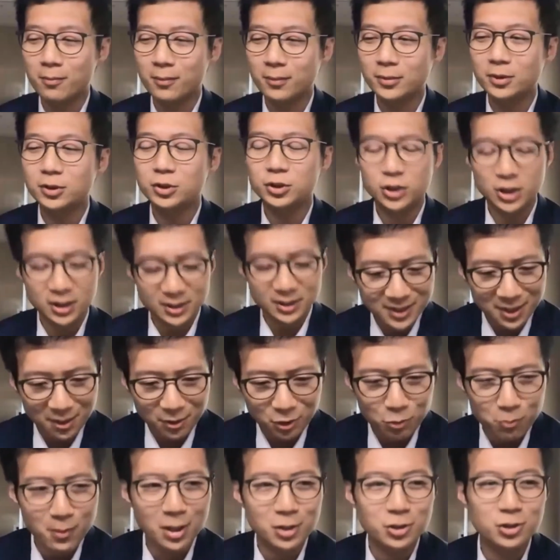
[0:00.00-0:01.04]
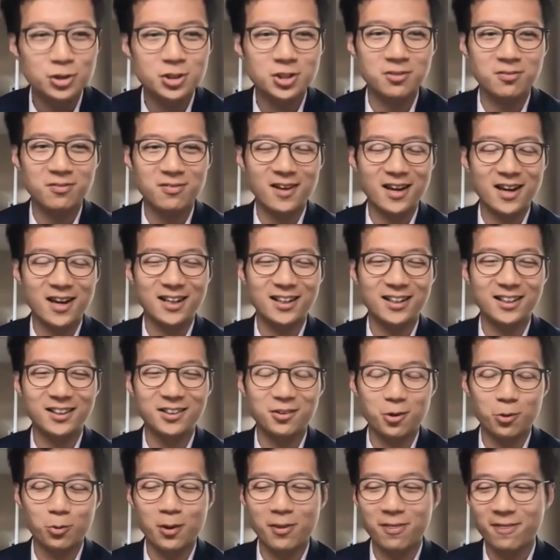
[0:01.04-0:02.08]
Just now you mentioned that,
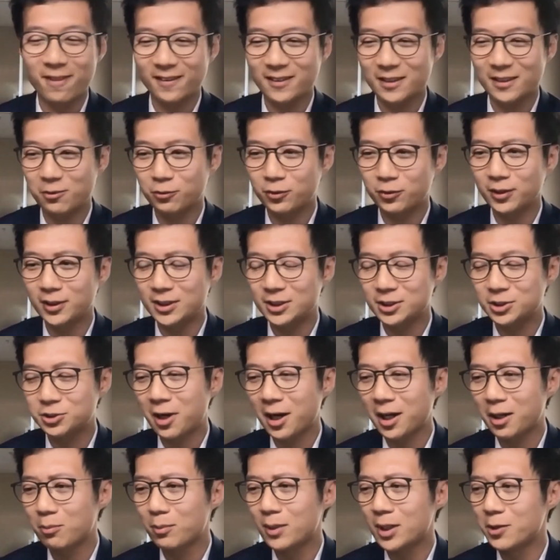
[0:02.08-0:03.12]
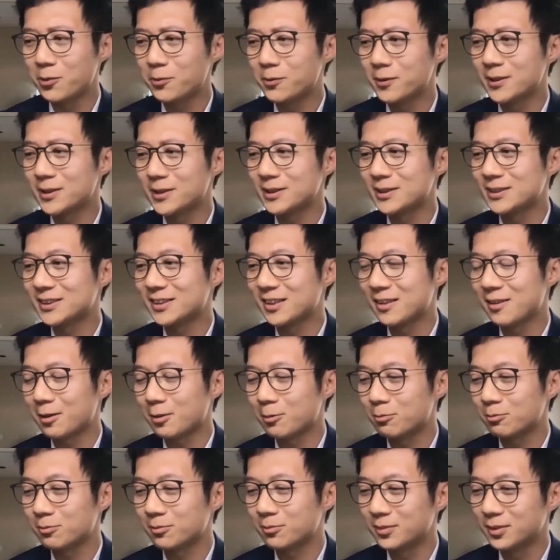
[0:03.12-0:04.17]
one thing that really struck me was
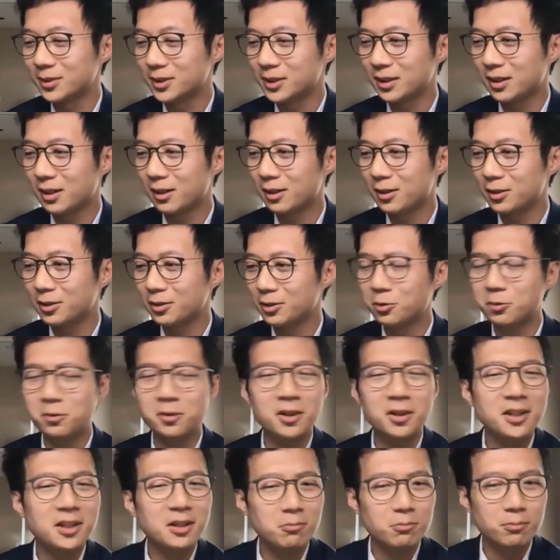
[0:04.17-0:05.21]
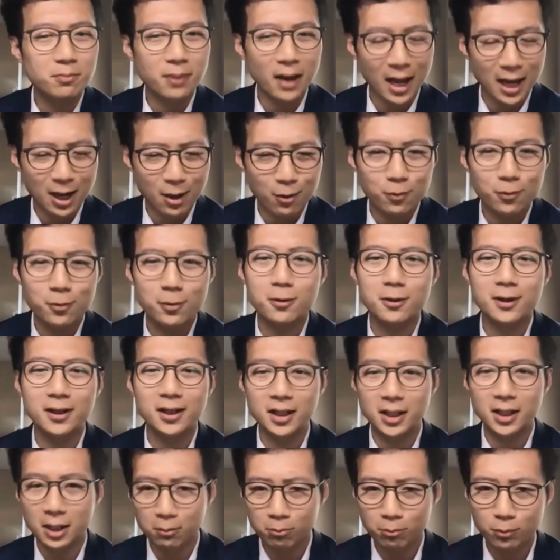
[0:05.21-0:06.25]
unity in power
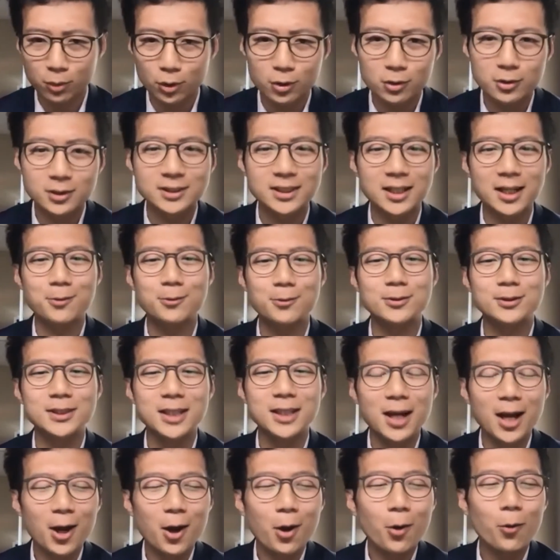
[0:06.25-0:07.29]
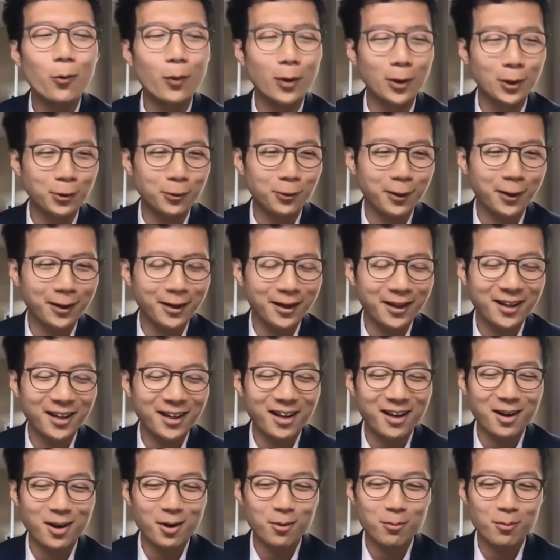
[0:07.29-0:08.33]
in numbers. And I was wondering
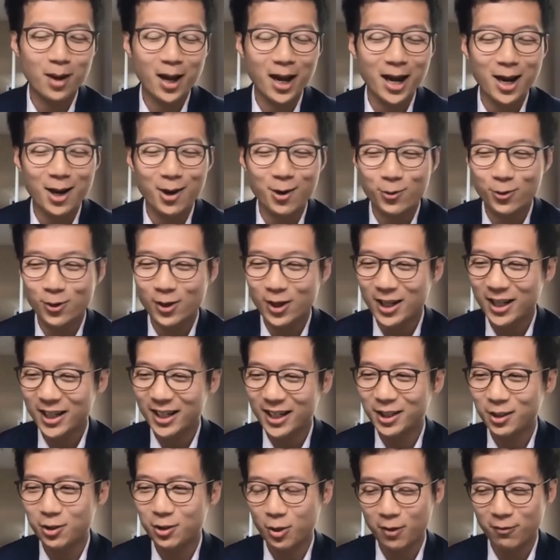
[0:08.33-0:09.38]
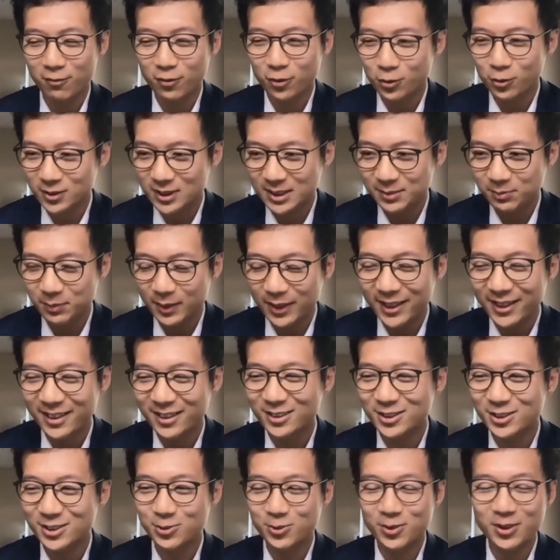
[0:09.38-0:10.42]
how, if you're speaking
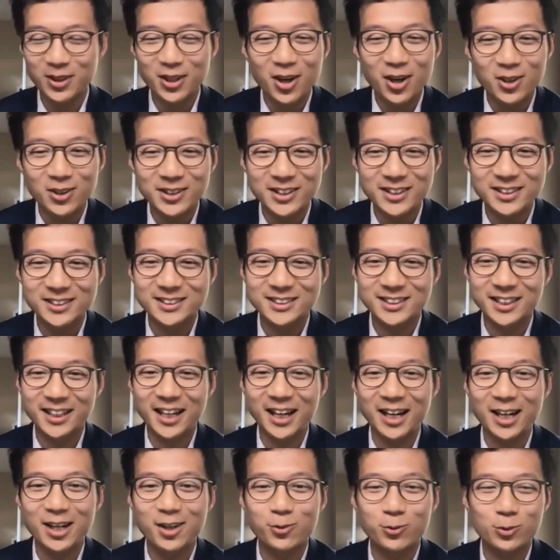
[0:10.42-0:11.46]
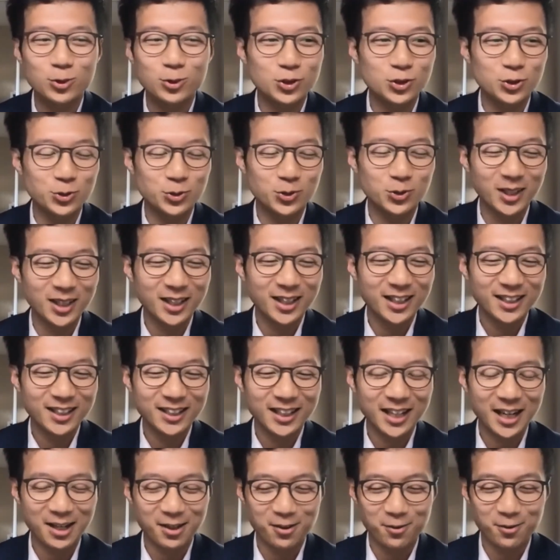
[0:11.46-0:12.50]
to the audience, like how would you
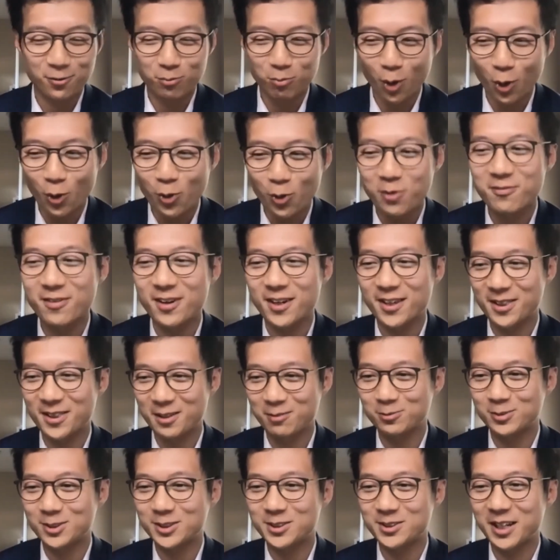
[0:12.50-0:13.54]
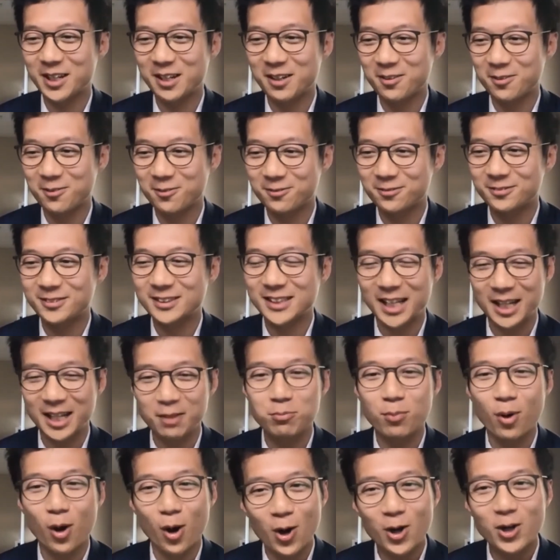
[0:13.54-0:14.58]
kind of motivate them to kind of take
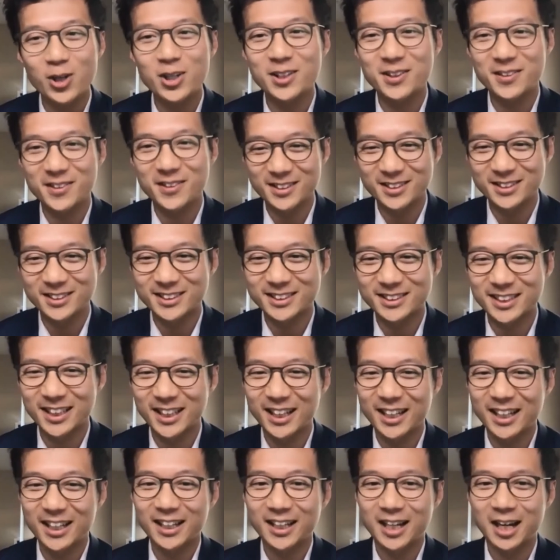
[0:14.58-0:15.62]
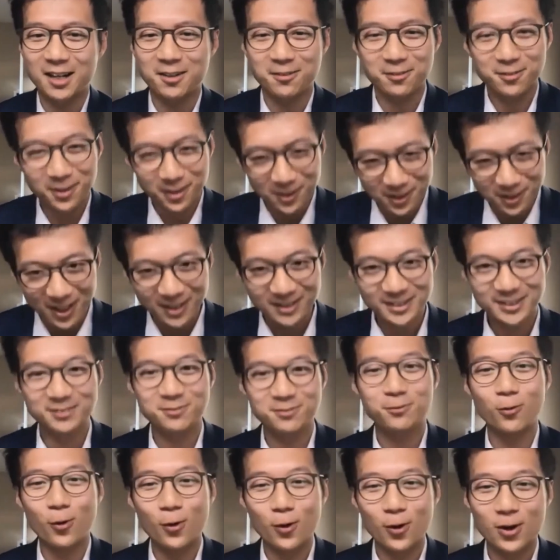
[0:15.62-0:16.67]
part in this kind of collective
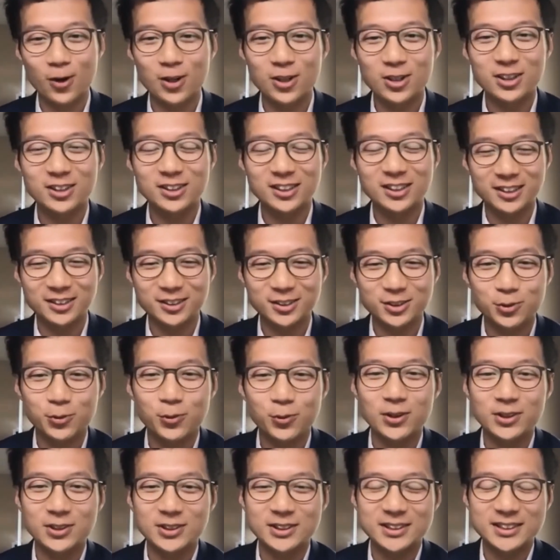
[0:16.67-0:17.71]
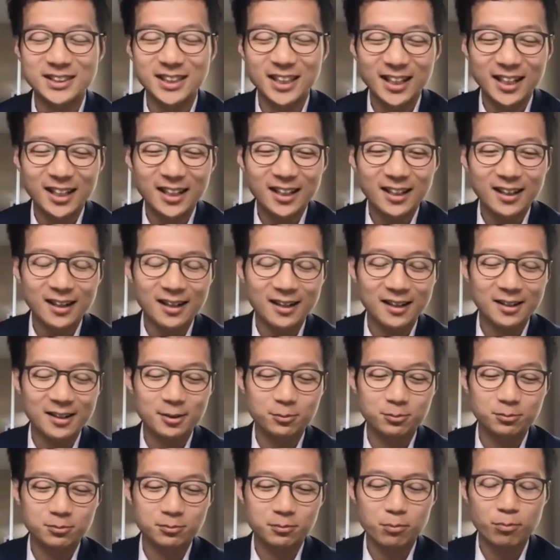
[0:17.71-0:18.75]
war towards
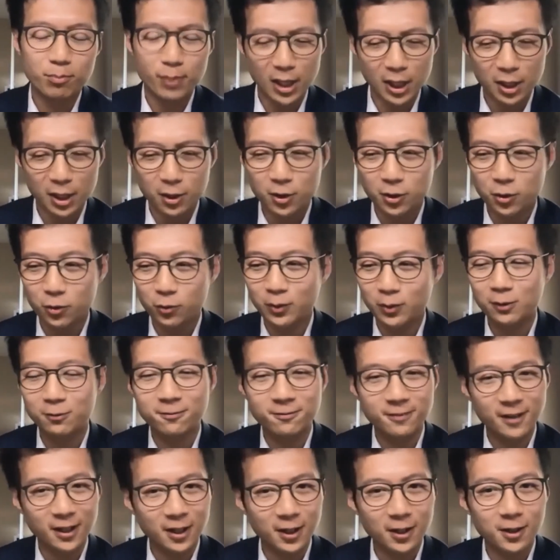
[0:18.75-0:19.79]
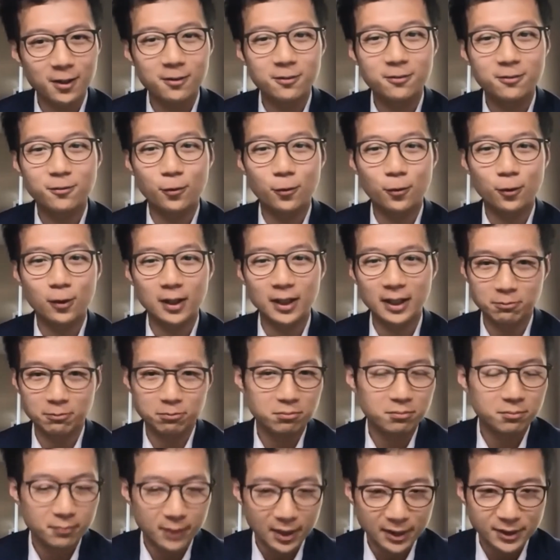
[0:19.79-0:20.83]
better welfare for
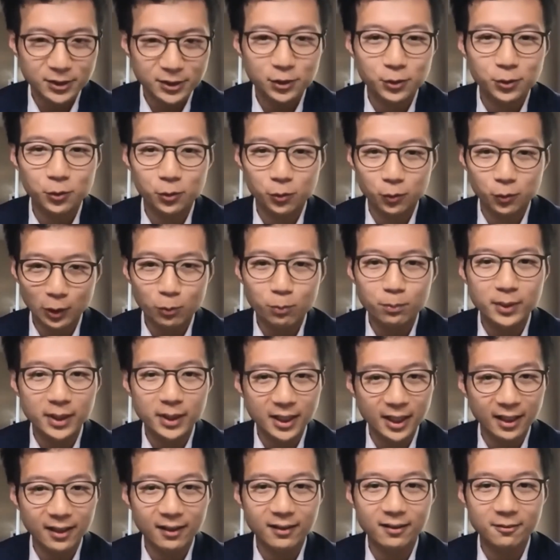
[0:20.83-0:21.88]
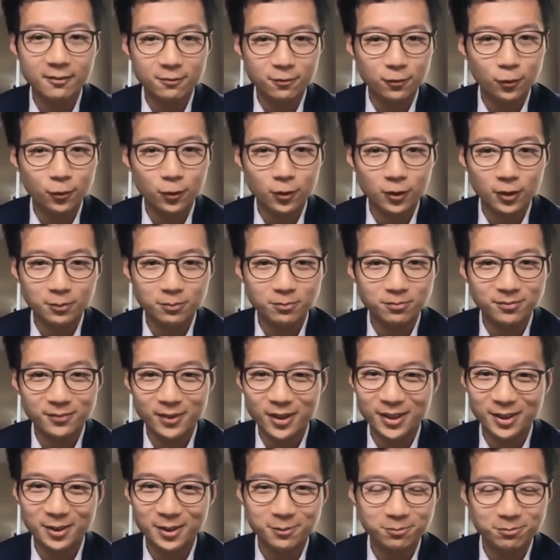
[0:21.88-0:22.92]
and mental well-being for
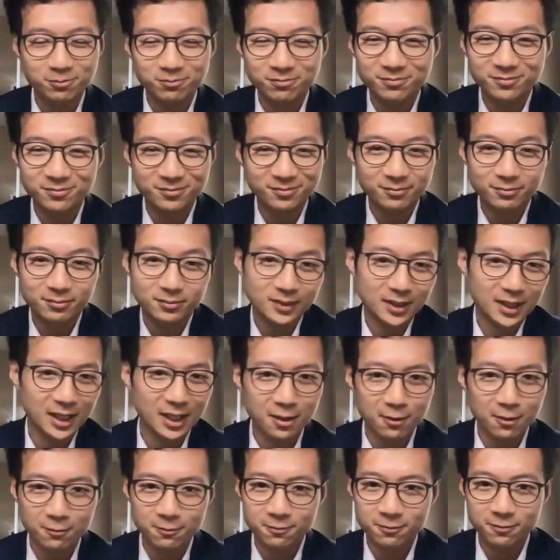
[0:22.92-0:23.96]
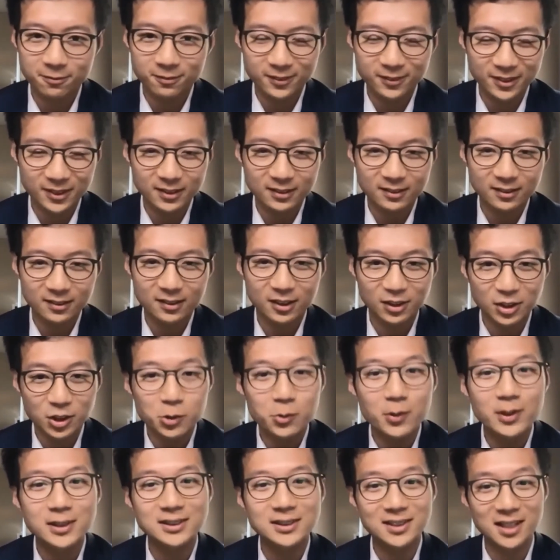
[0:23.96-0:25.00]
kind of the
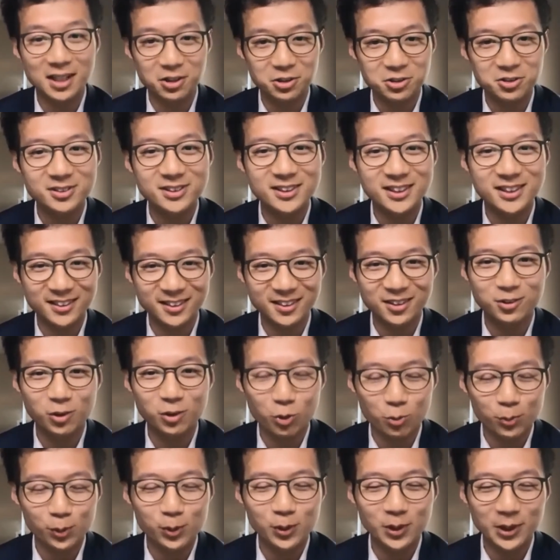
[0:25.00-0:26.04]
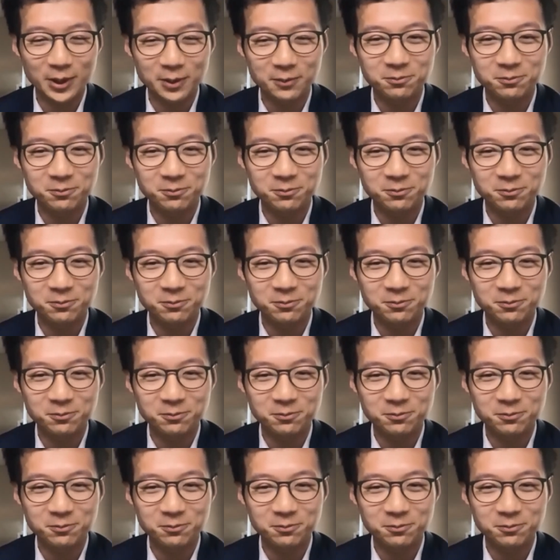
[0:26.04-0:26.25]
US nations and globally?